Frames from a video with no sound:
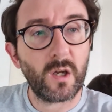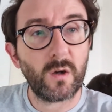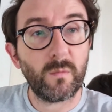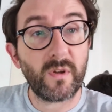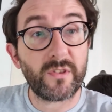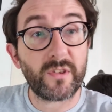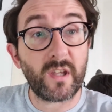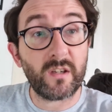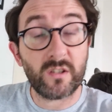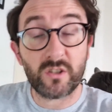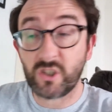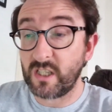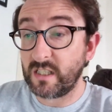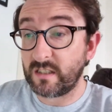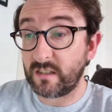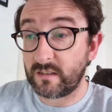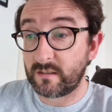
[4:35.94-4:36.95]
Without
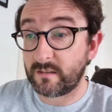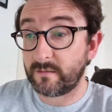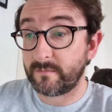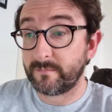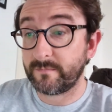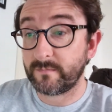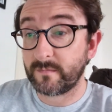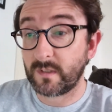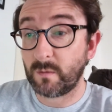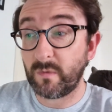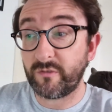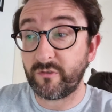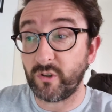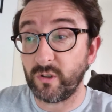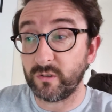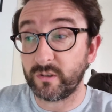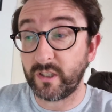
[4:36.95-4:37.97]
Jesus, we
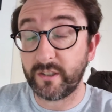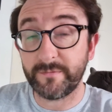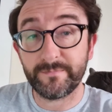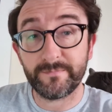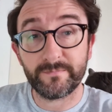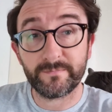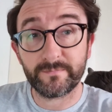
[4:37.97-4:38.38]
fall down.